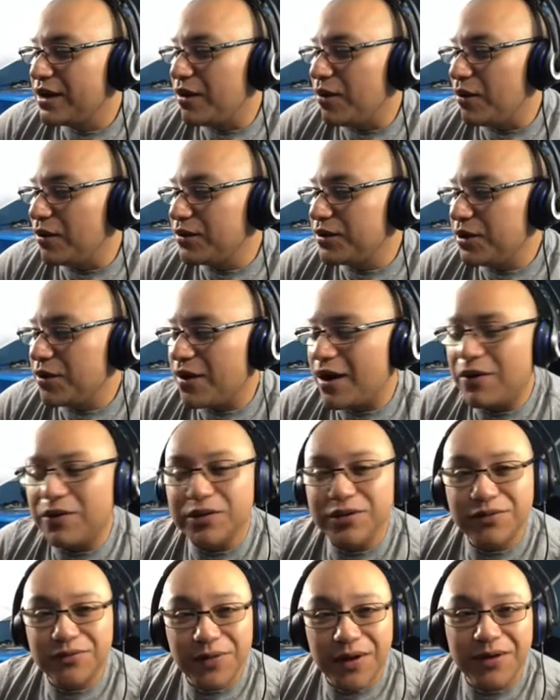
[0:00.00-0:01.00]
Although I
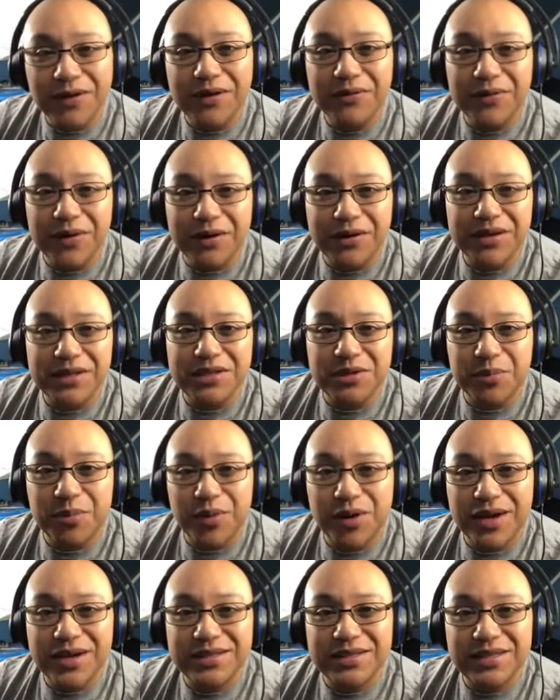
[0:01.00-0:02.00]
was very, very
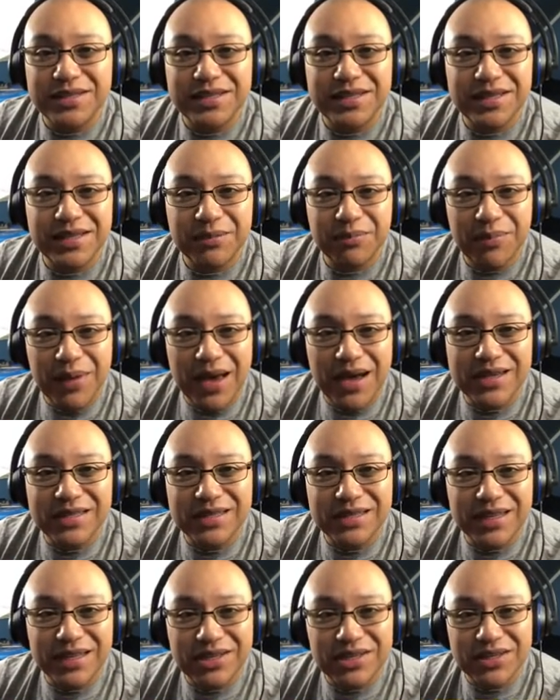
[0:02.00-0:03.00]
surprised to see the pack
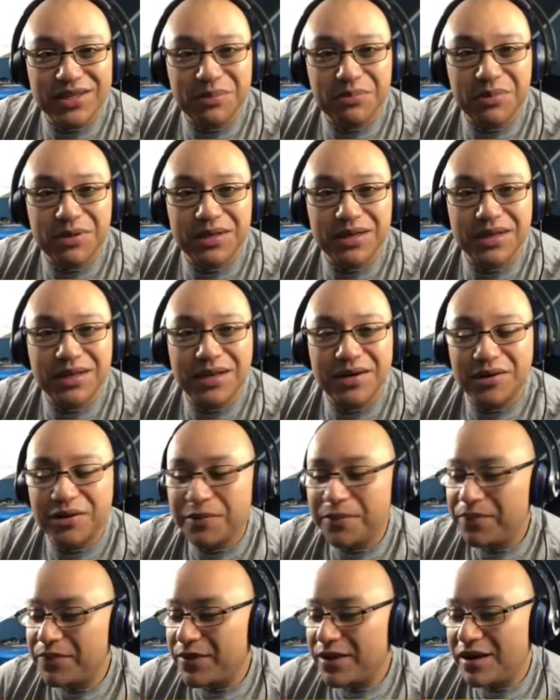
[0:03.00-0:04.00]
selection they put in here.
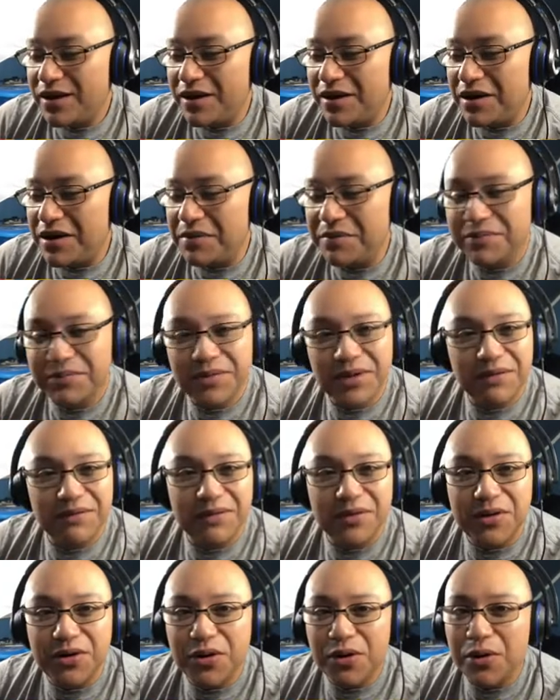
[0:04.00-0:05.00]
Um, you
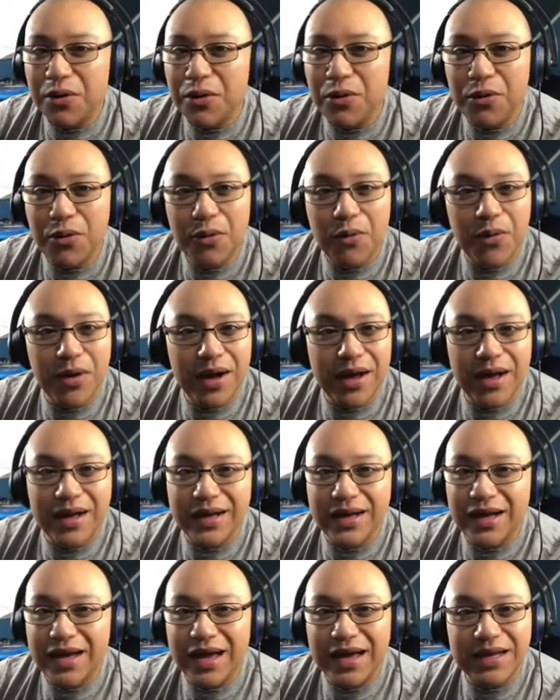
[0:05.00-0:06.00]
have no
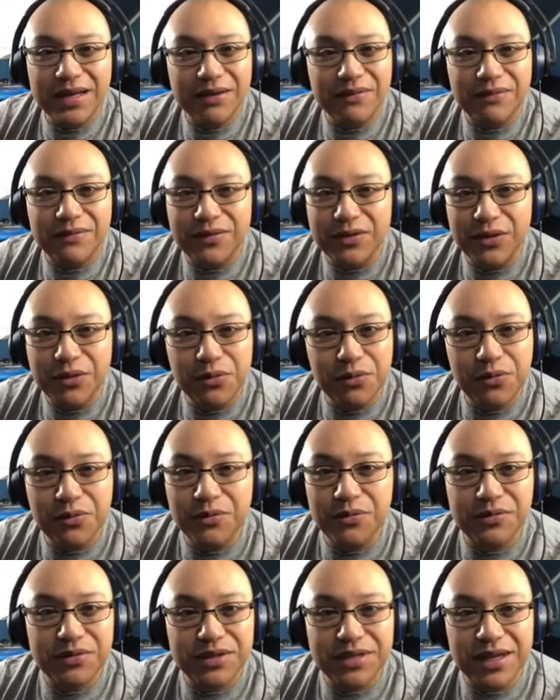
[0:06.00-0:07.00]
kind of
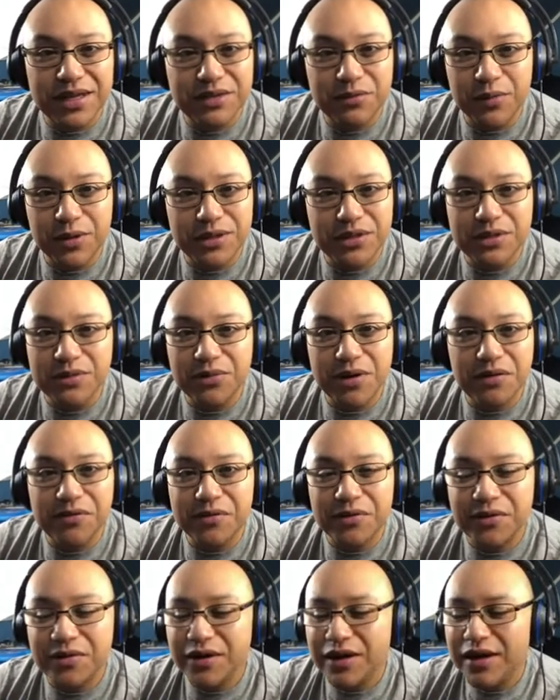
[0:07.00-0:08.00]
new sets
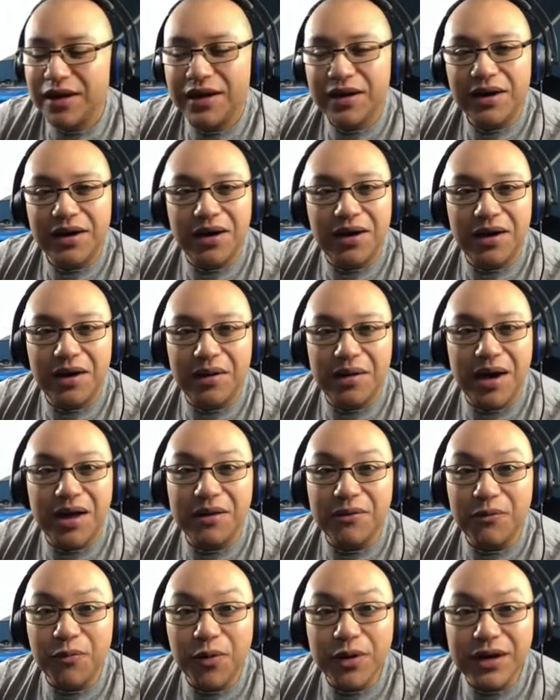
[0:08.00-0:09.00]
whatsoever. Uh, I
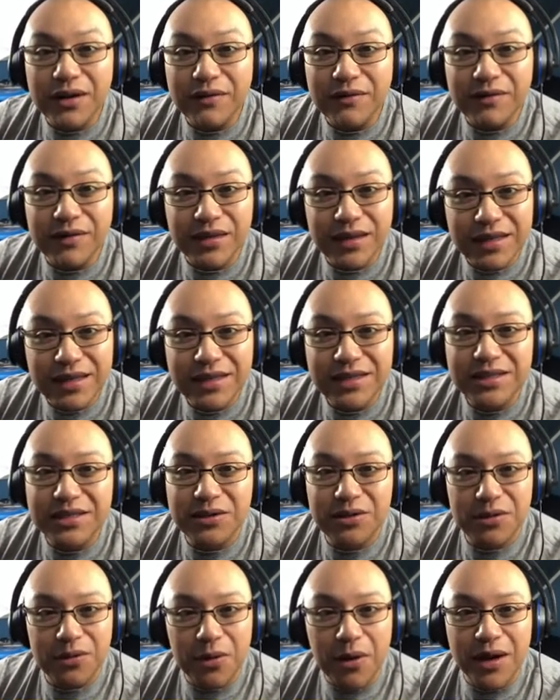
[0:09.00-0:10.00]
would have at least
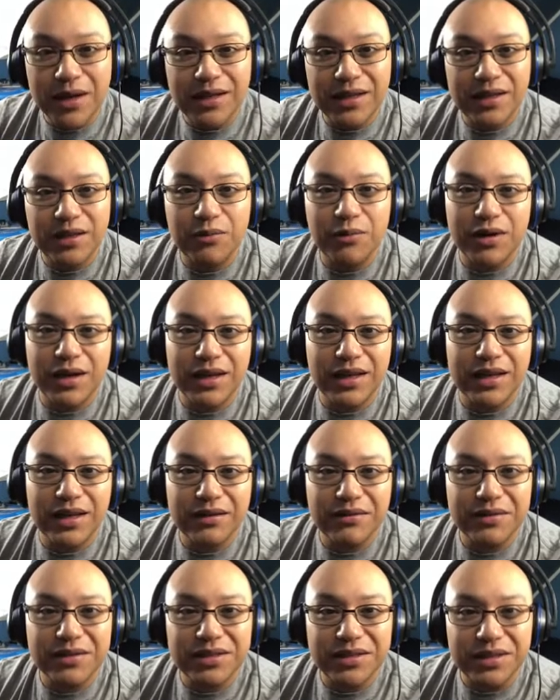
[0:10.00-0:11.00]
thought that they were going to
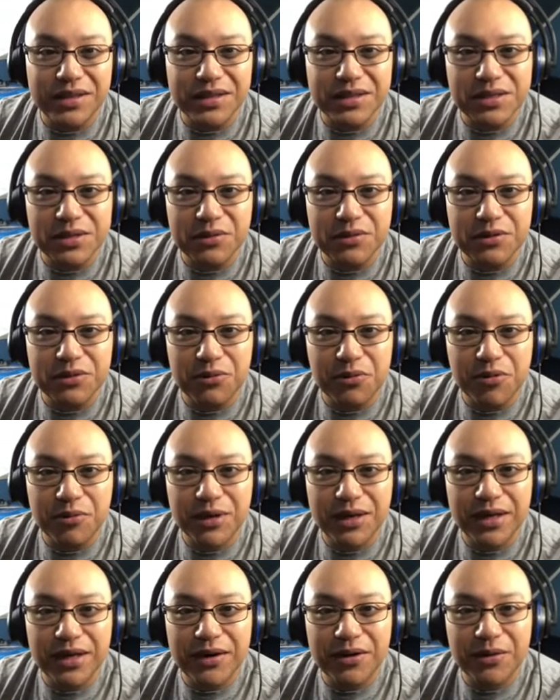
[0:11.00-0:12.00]
give a Celestial Storm
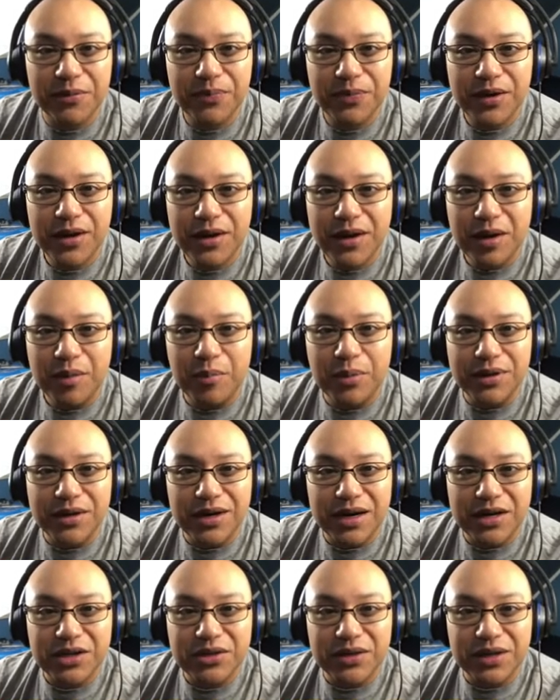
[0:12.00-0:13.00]
in here, but they're
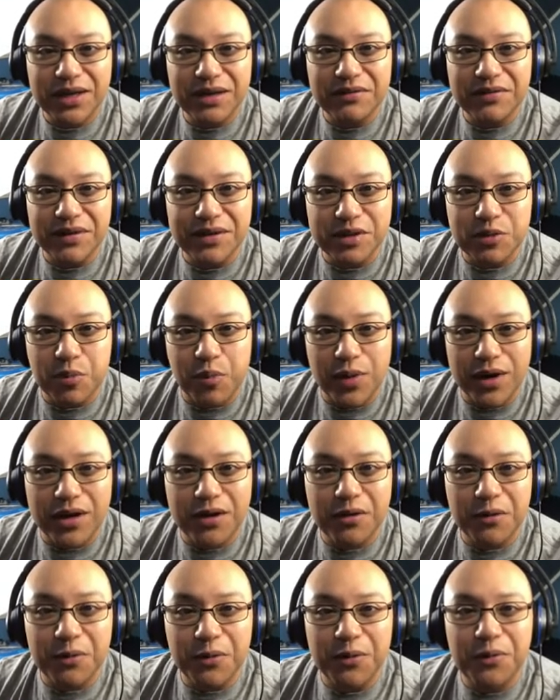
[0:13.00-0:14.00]
actually giving us
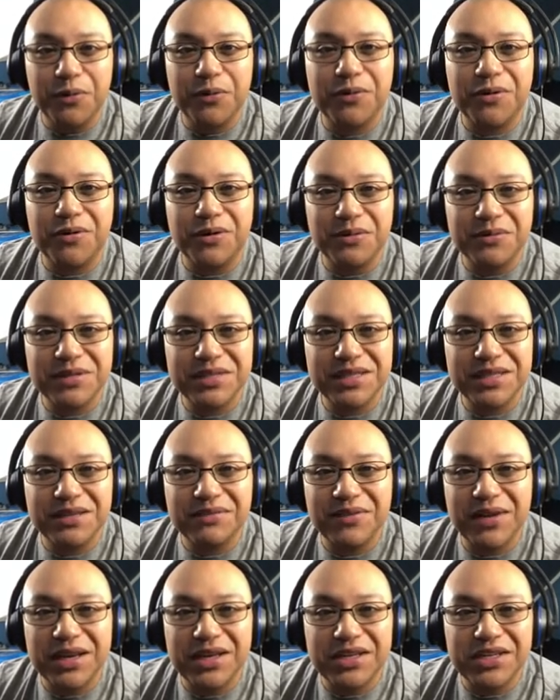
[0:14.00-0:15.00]
Breakthrough, Crimson
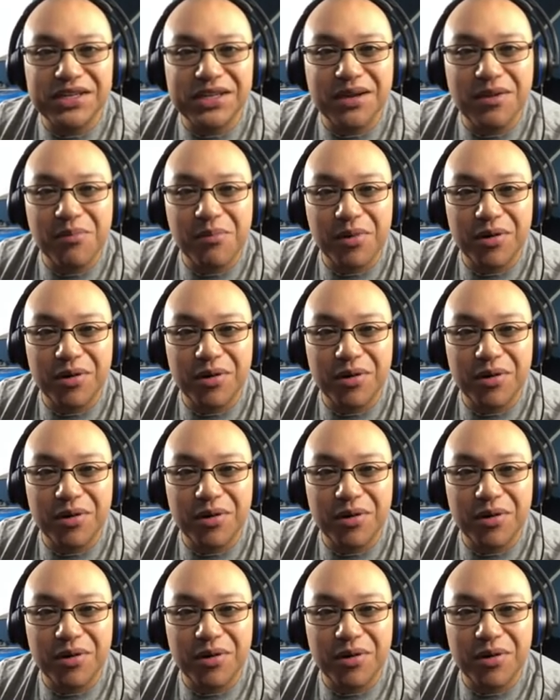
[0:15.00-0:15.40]
Invasion, and